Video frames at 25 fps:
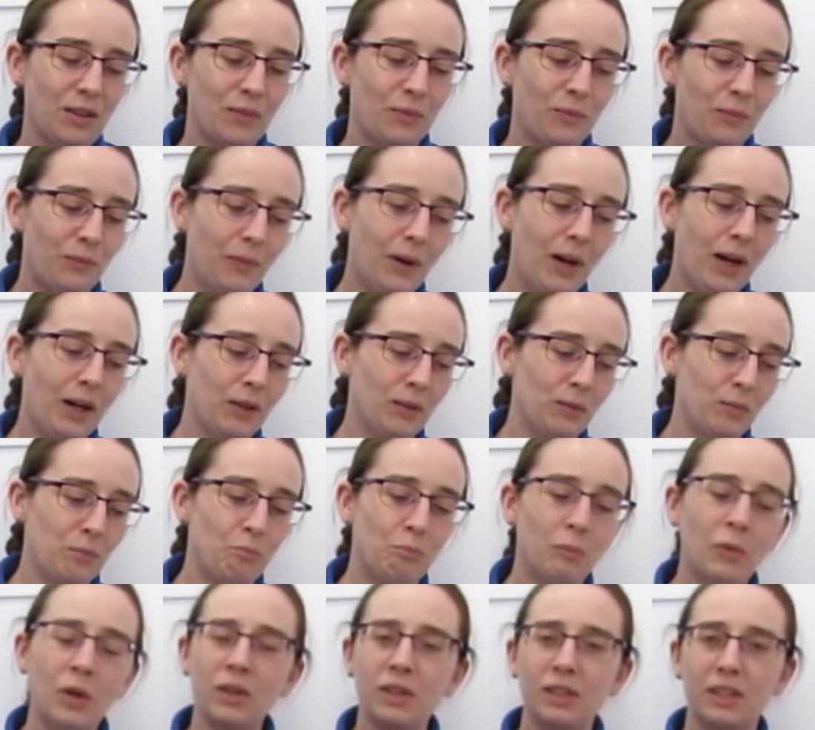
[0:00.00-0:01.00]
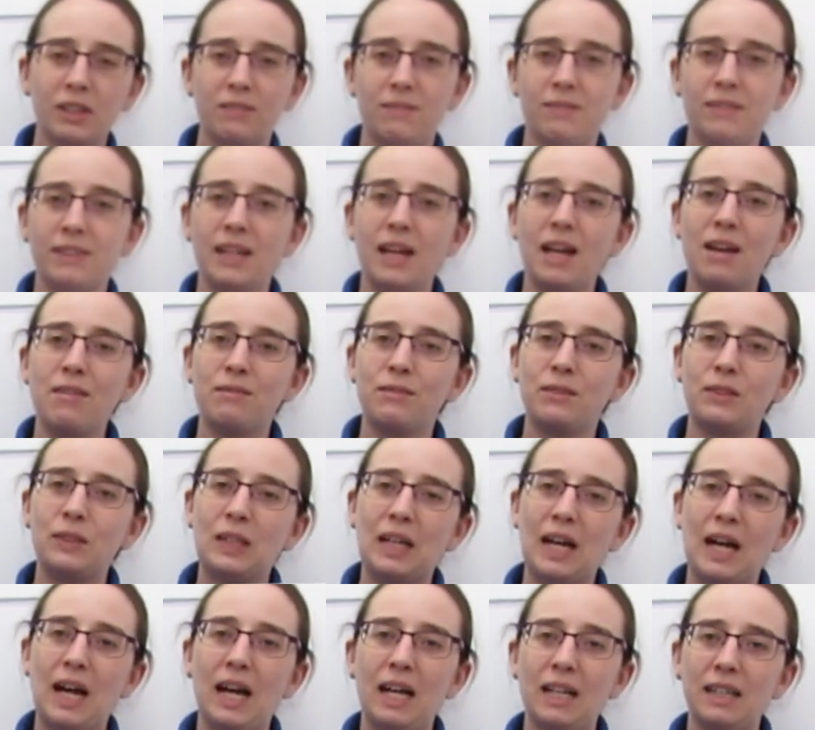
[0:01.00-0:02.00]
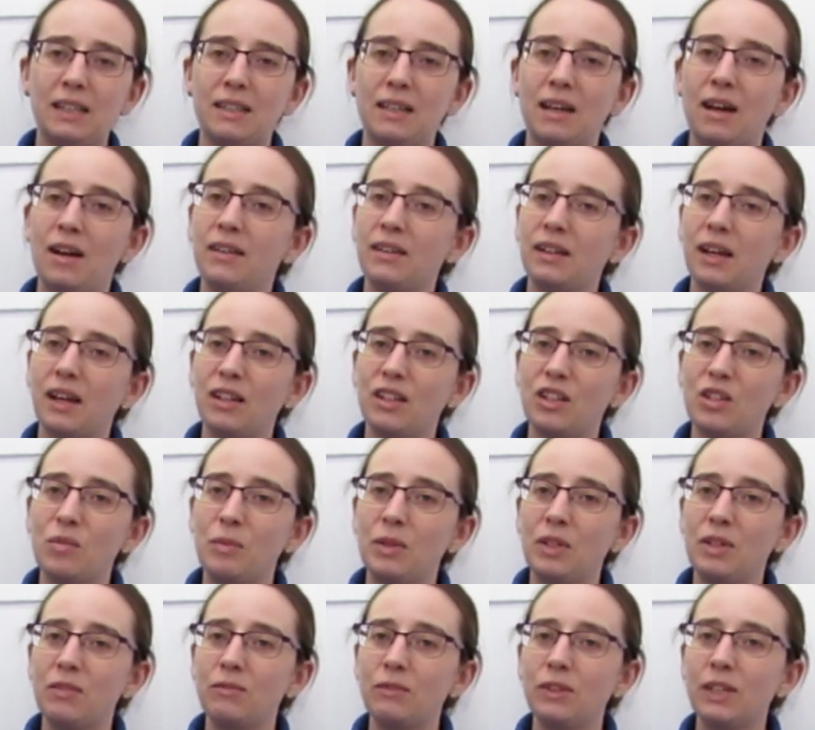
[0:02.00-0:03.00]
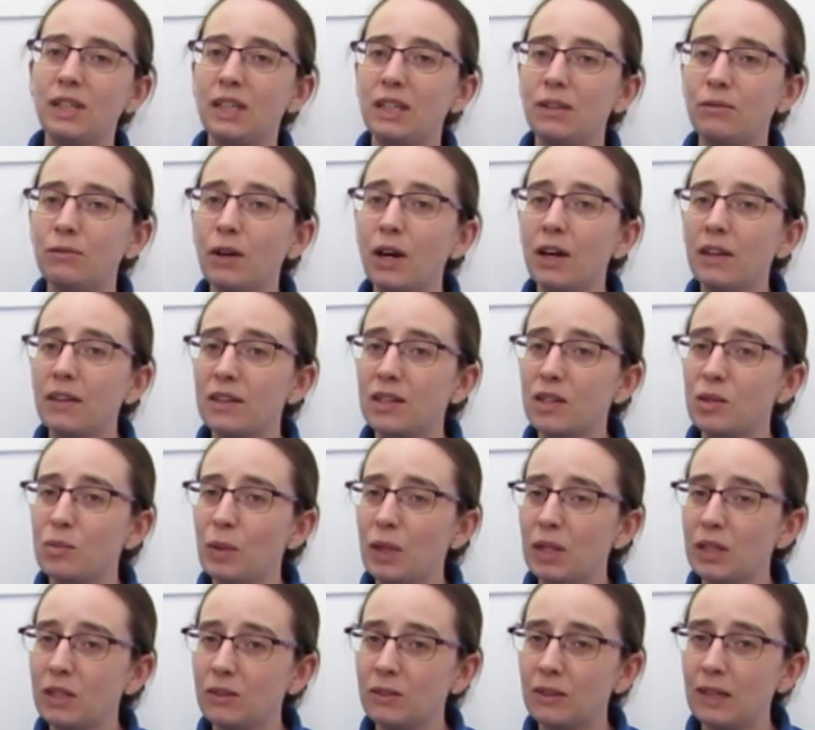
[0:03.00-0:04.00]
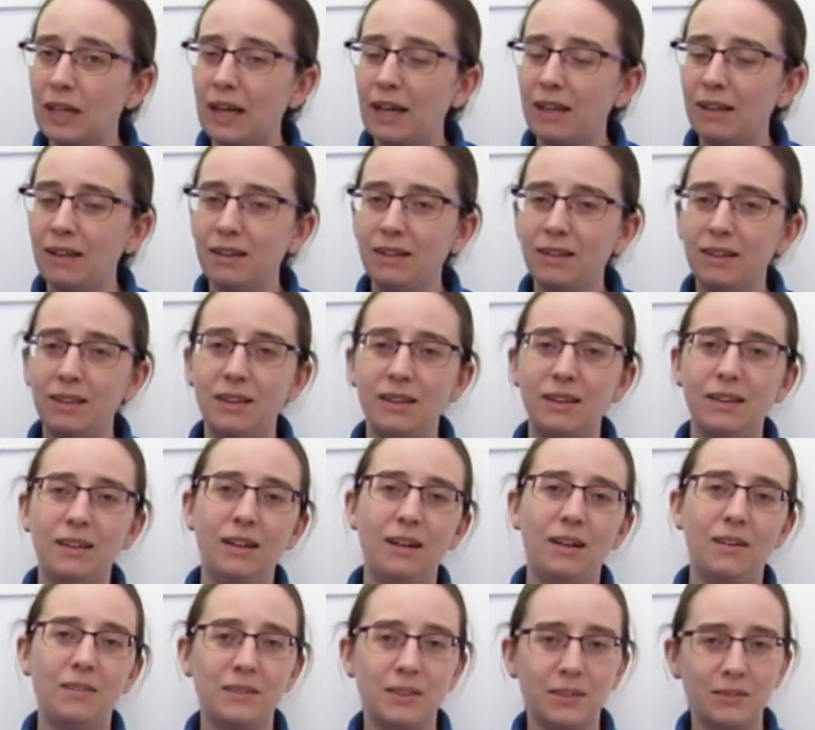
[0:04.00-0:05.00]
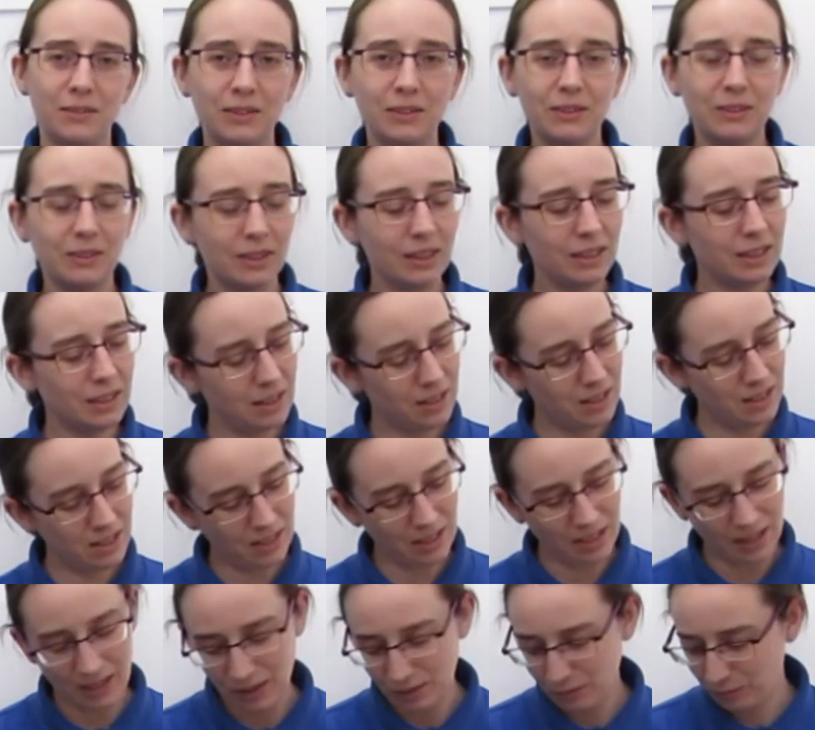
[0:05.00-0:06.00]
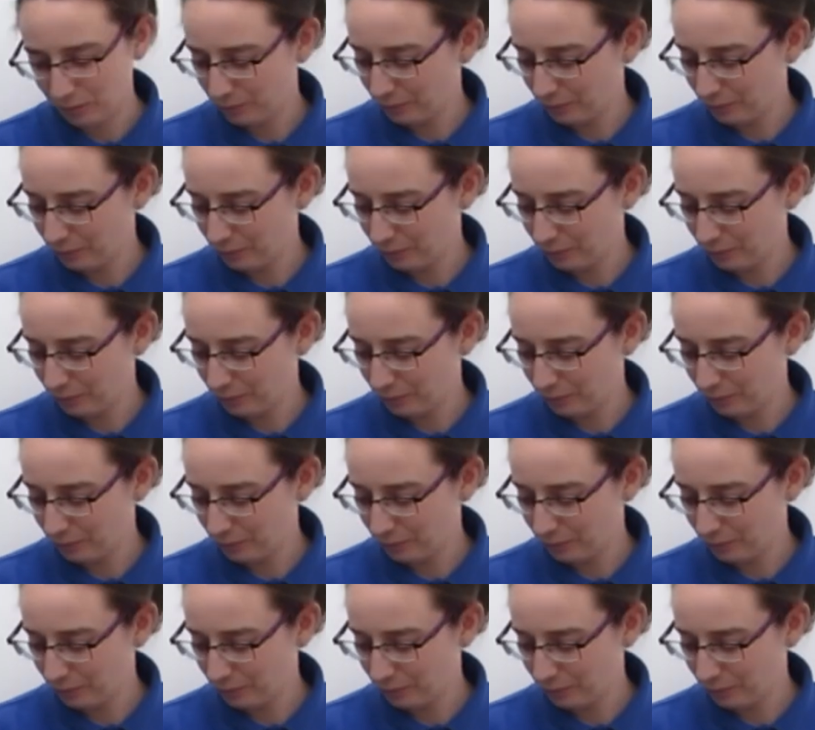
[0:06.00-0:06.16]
Well, Mog the Forgetful Cat turned out to be a really rather special cat after all, didn't she?